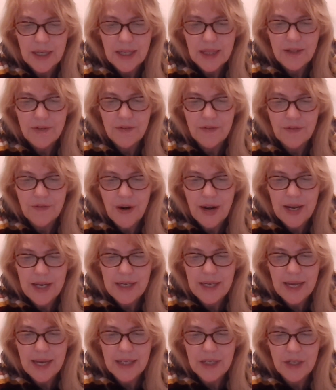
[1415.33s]
The
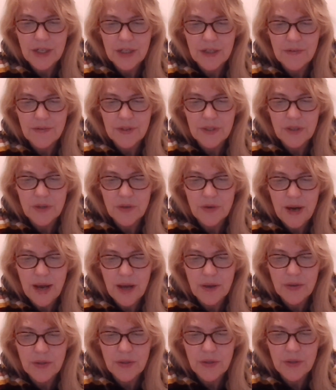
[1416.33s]
frayed edges of his
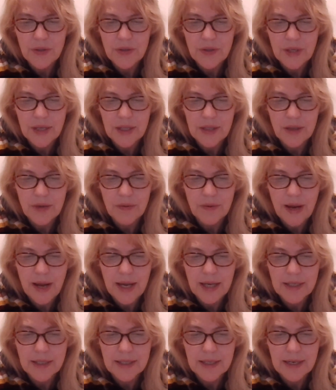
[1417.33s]
trousers and the
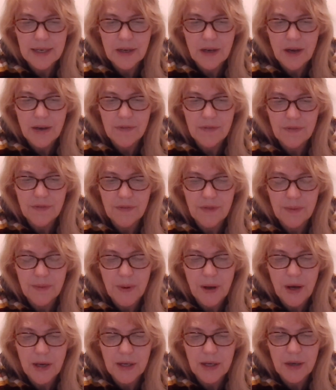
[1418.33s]
rags cut off of the
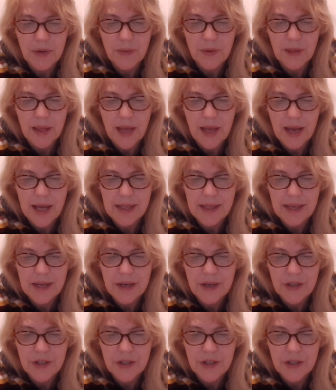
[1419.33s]
pocket were lying there